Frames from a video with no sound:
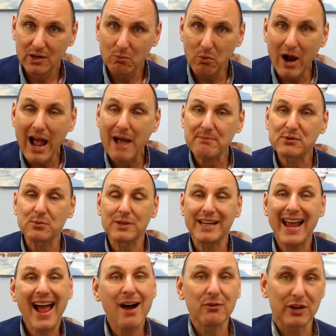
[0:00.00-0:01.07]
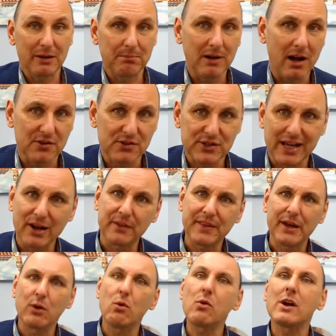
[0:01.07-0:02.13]
What happens with the Aldi plants?
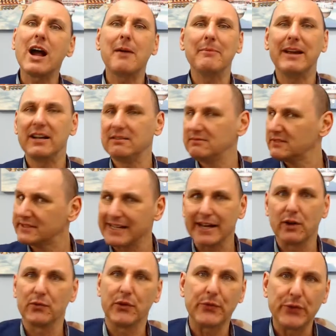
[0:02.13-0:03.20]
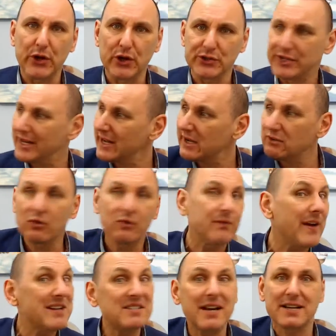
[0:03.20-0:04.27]
They all come in, say, on the Thursday, and they look
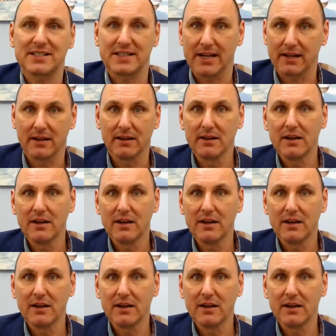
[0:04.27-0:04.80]
fantastic.